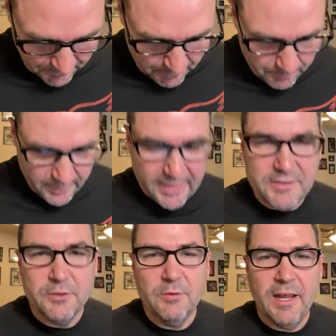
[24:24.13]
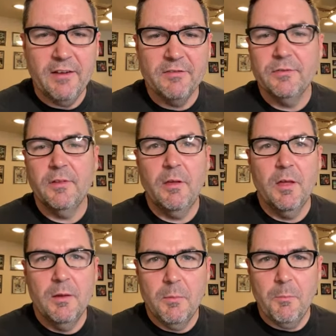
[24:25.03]
but I do have
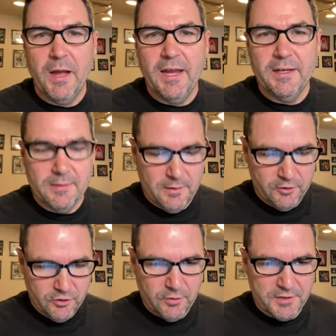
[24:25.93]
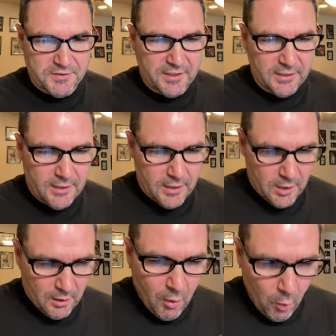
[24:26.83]
my trusty...
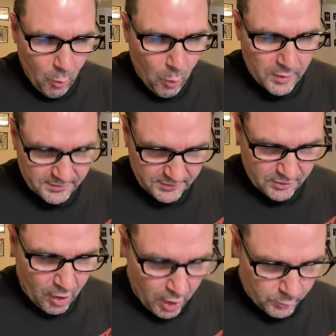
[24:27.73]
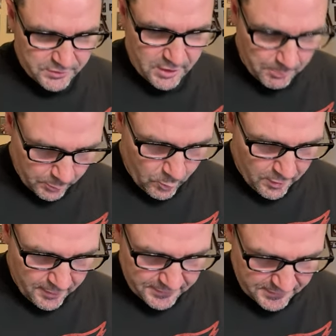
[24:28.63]
what song was number one
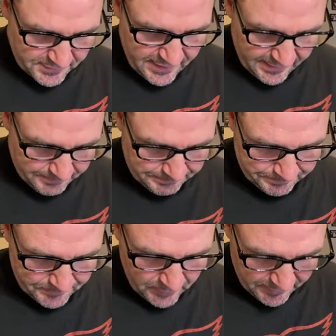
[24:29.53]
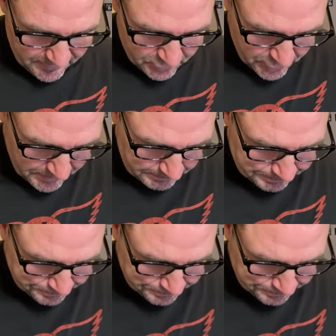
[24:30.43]
on this date in this year.